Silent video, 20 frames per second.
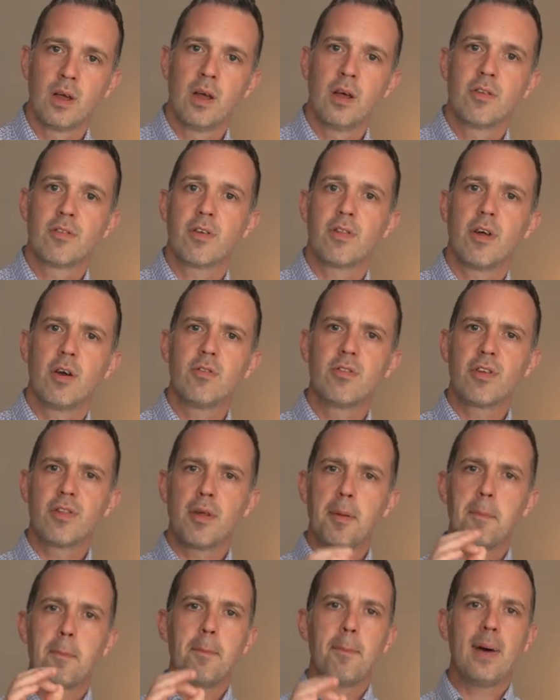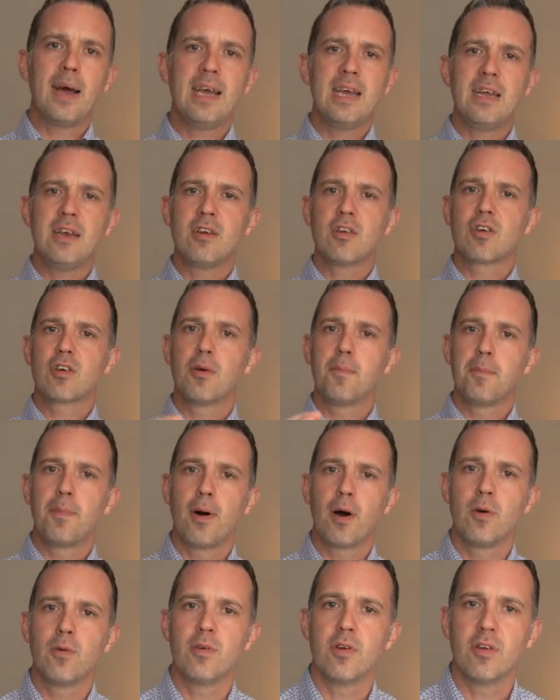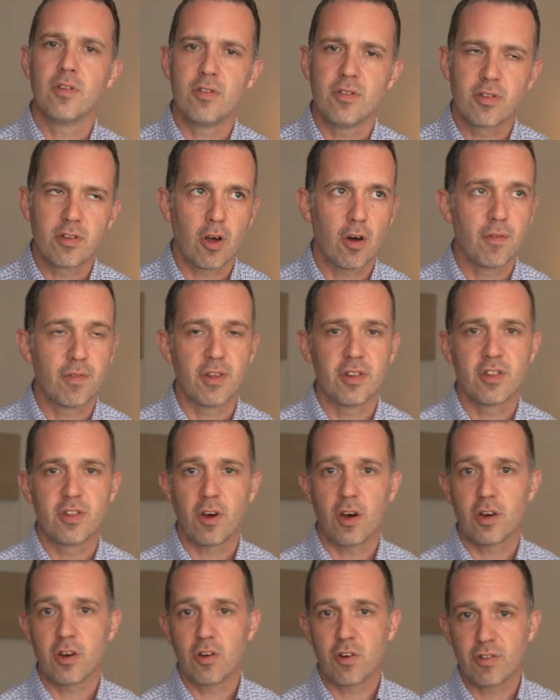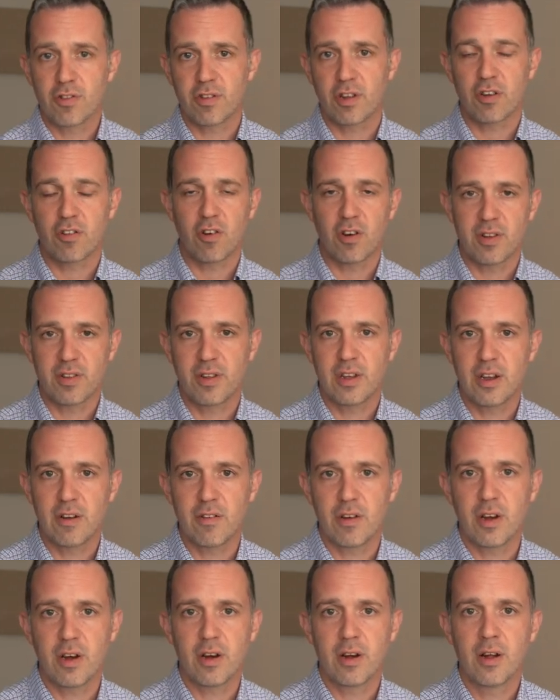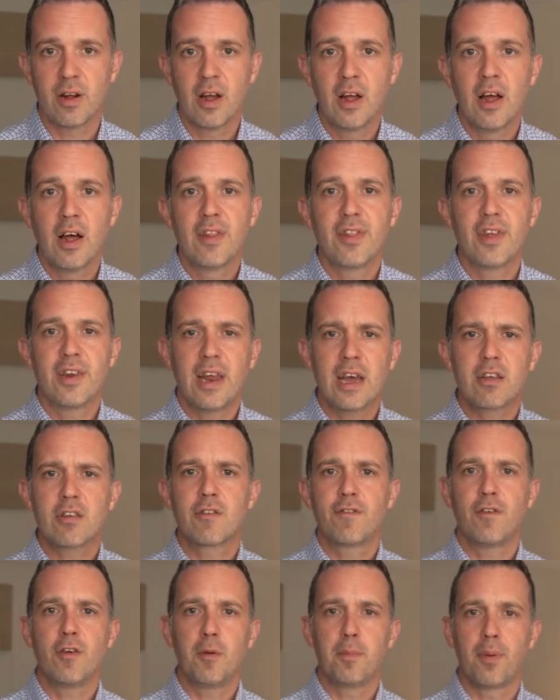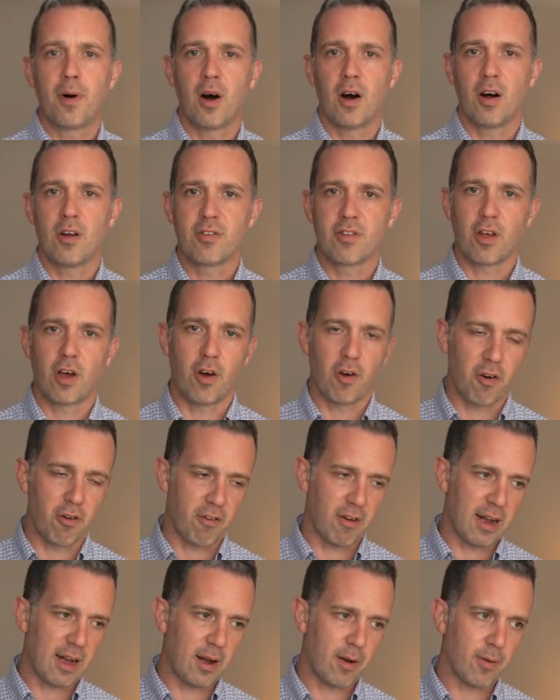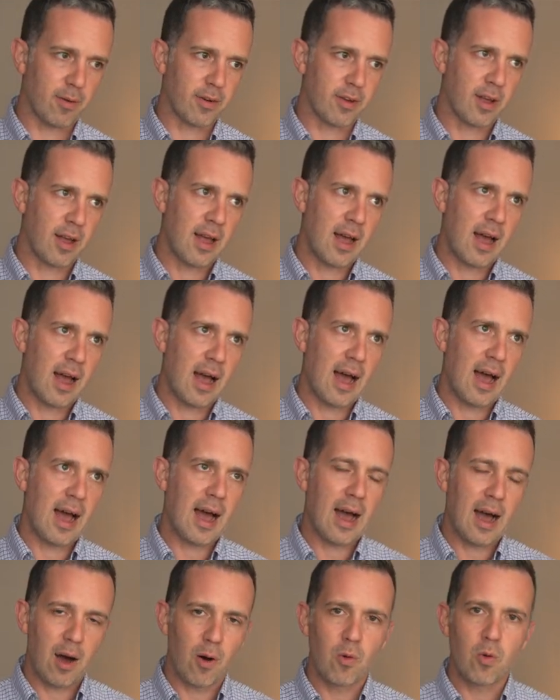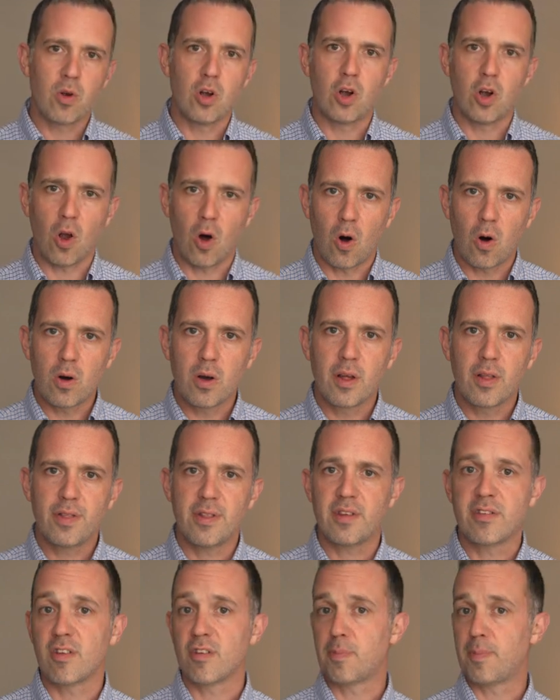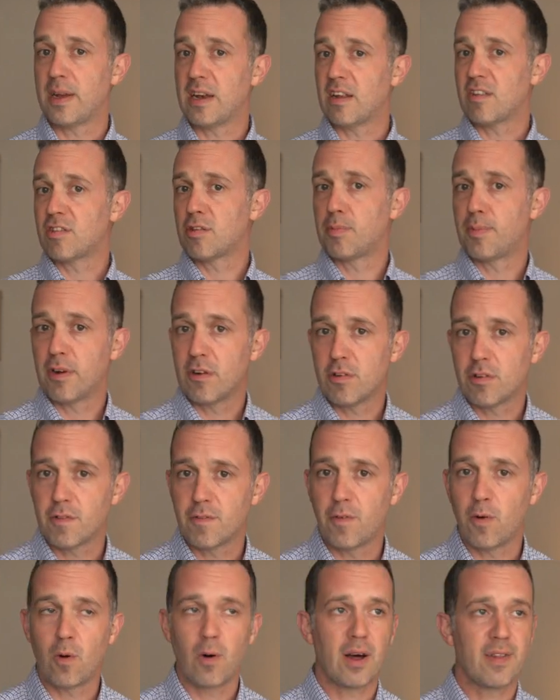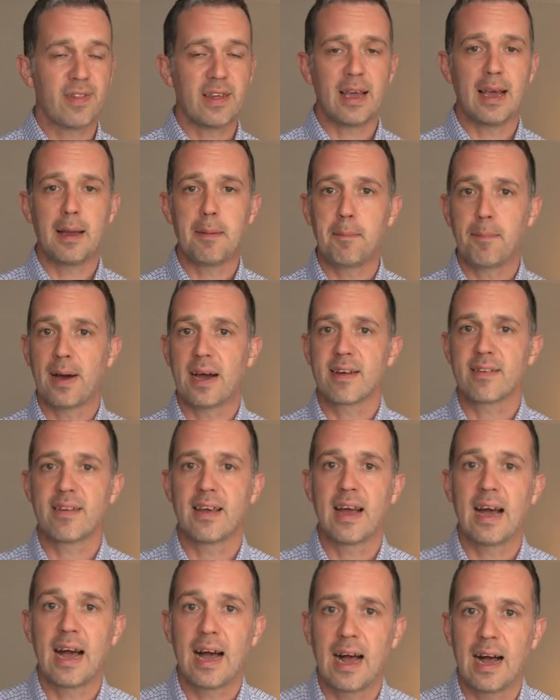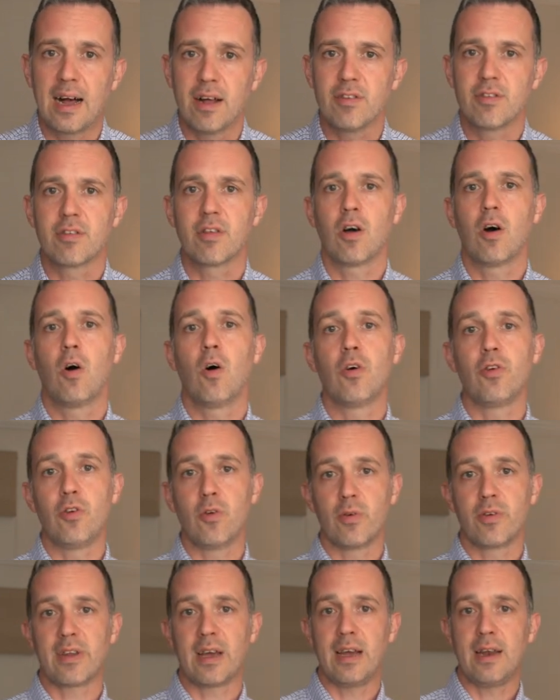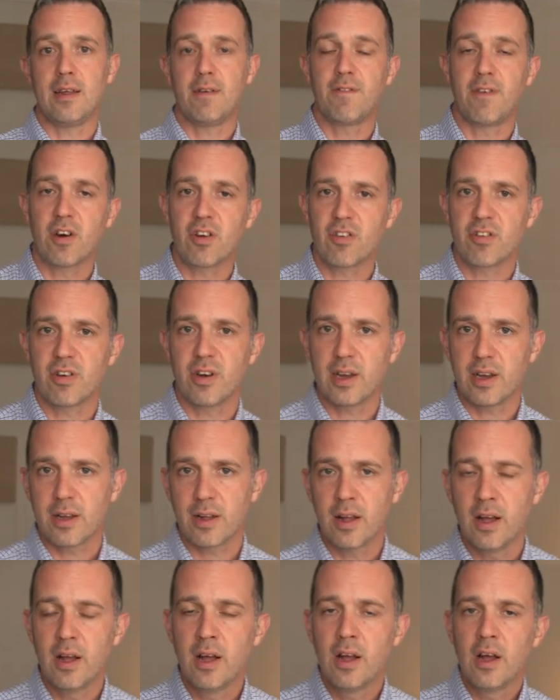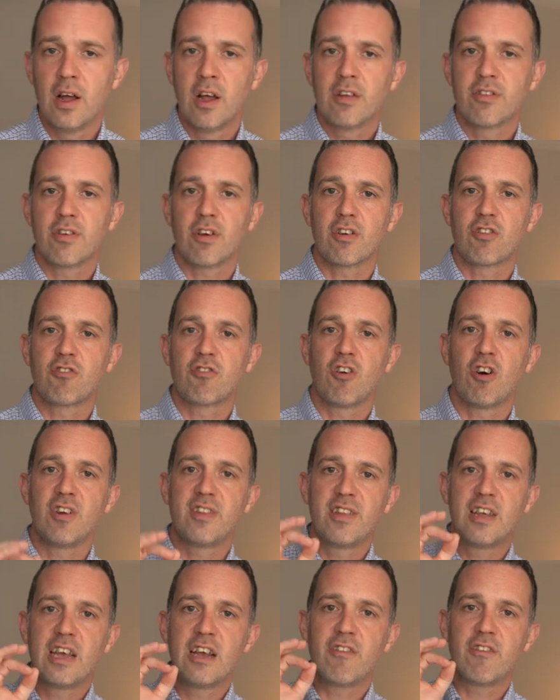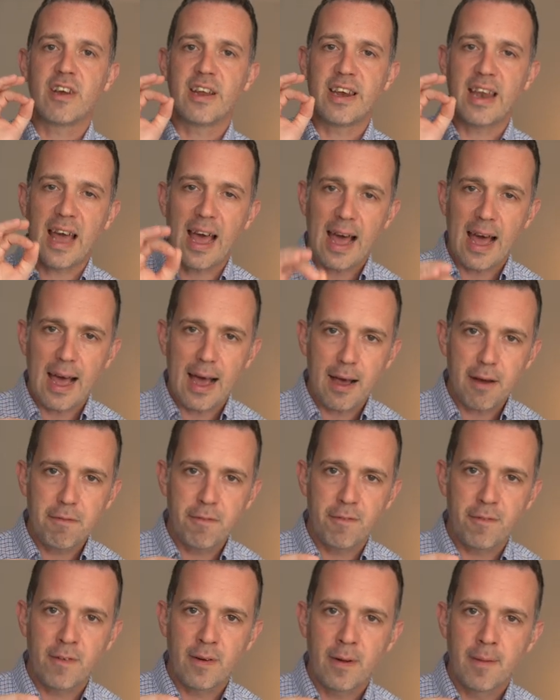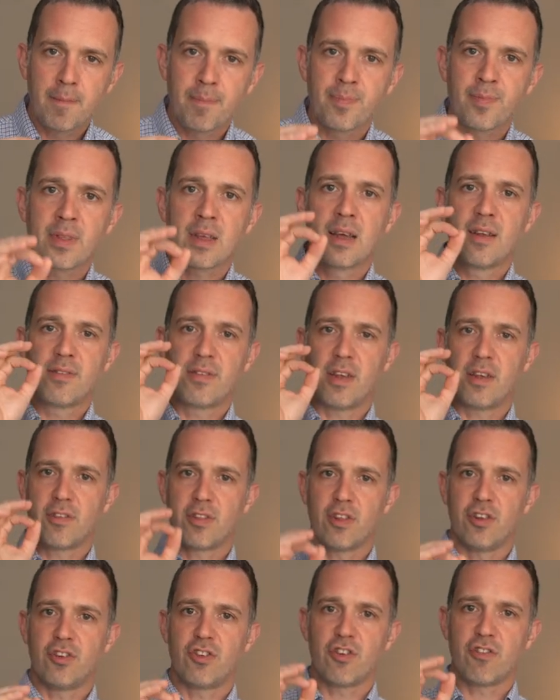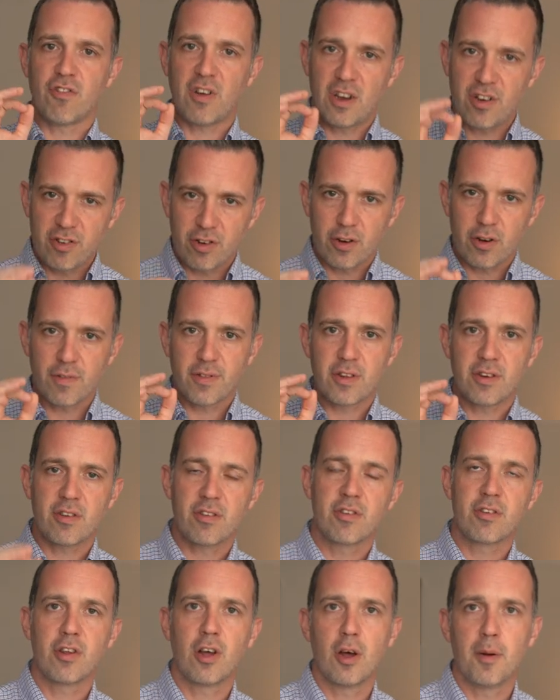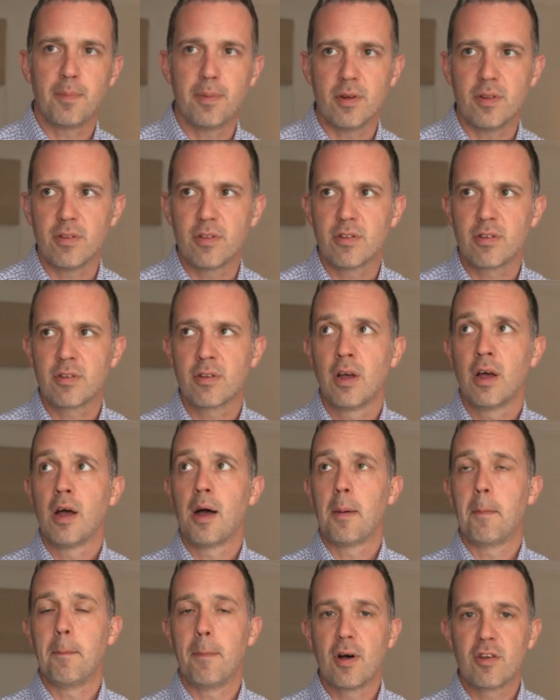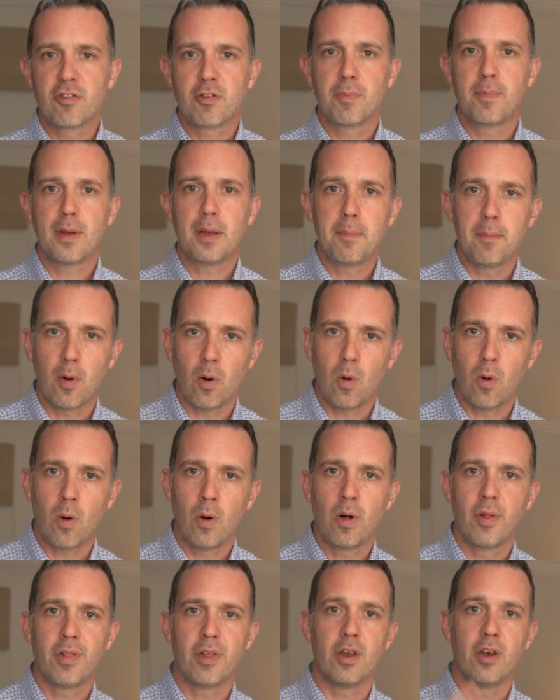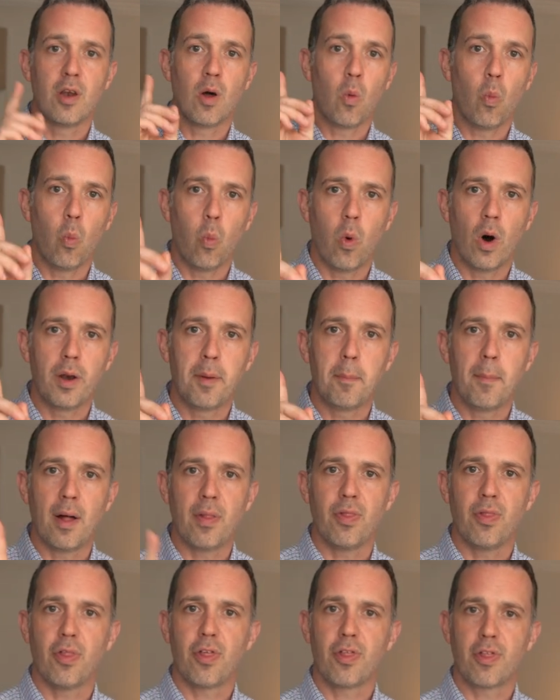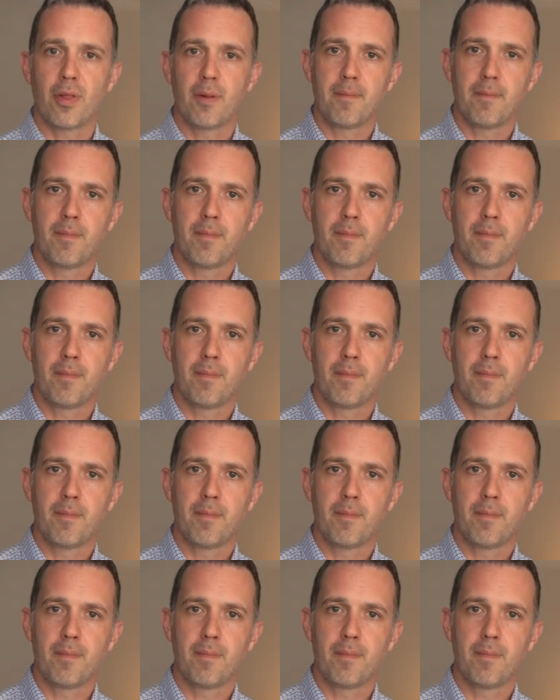So those are the main components of the diagnostic criteria. The next few parts are around how long this has been experienced for and the impact it has on your daily functioning. So criterion F says the duration of the disturbance must be more than 1 month.